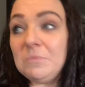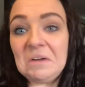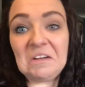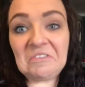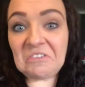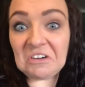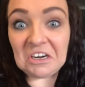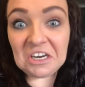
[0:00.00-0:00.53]
my
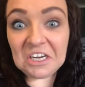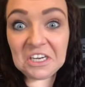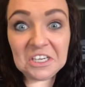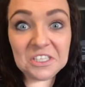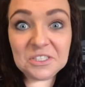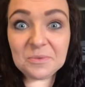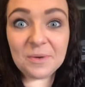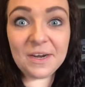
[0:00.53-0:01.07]

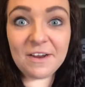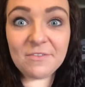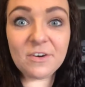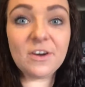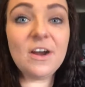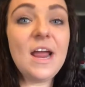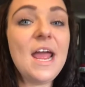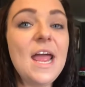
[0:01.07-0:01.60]
fridge,
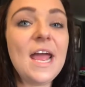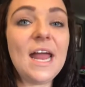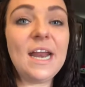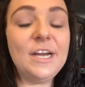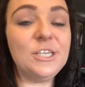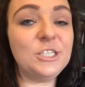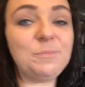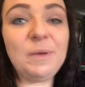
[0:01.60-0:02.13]
whatever, and
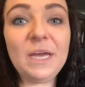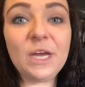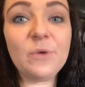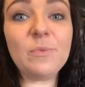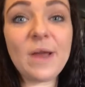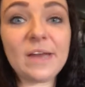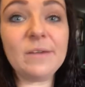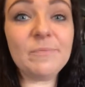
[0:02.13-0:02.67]
I just pick
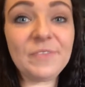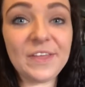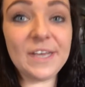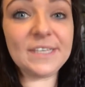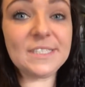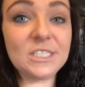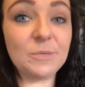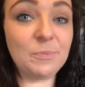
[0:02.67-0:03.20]
random
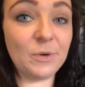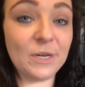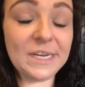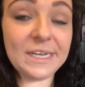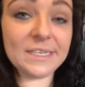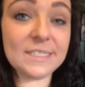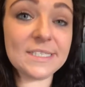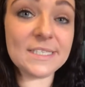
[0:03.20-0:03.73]
things to put
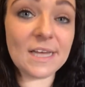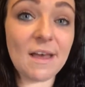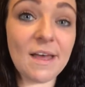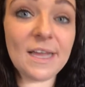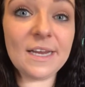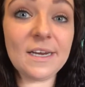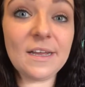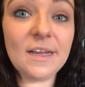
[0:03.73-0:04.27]

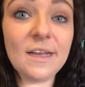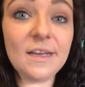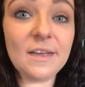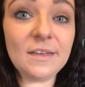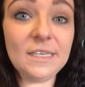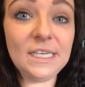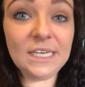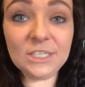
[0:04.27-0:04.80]
inside
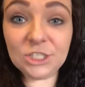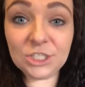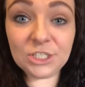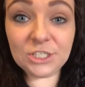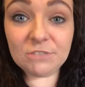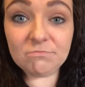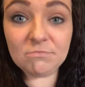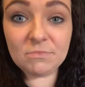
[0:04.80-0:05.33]

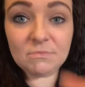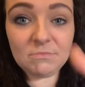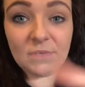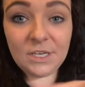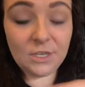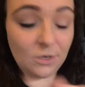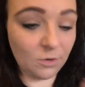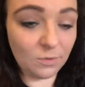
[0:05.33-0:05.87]
each,
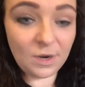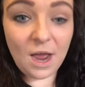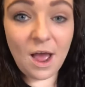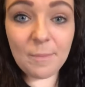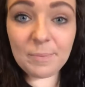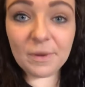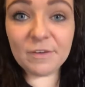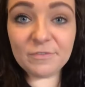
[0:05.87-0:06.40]

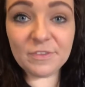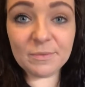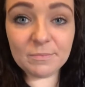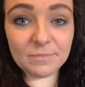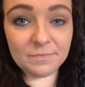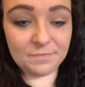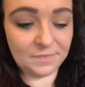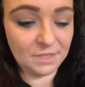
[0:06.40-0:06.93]
cup of
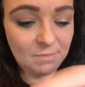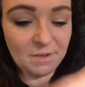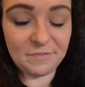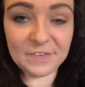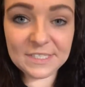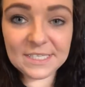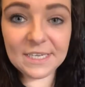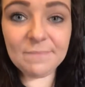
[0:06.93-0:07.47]
the
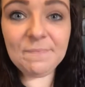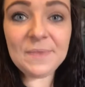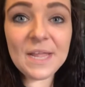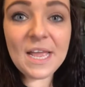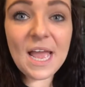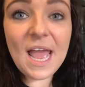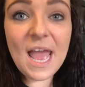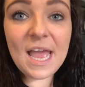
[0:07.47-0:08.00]
muffin tin.
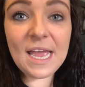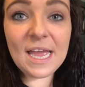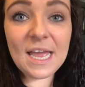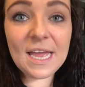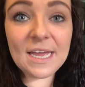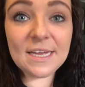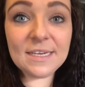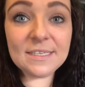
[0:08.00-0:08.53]

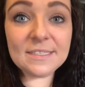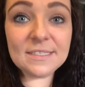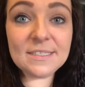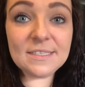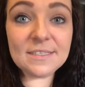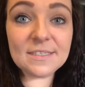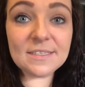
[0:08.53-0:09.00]
And